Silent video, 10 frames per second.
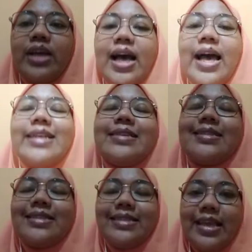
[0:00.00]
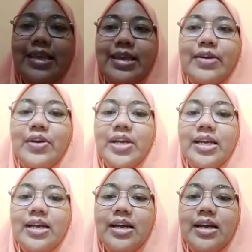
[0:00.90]
dengan
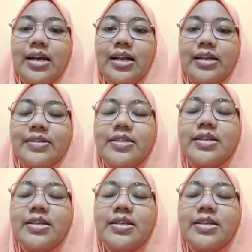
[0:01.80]
circle.